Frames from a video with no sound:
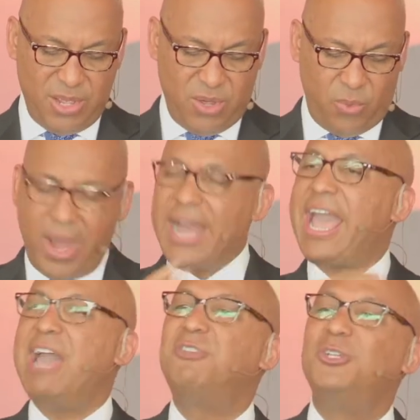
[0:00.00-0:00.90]
why
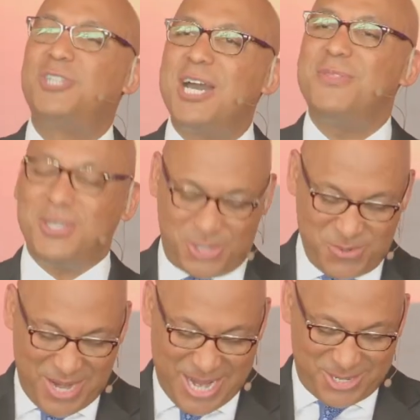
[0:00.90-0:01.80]
have you done this to
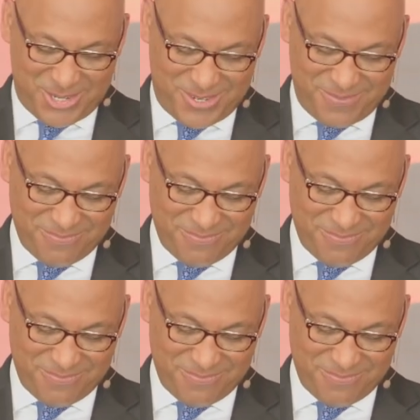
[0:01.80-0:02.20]
us?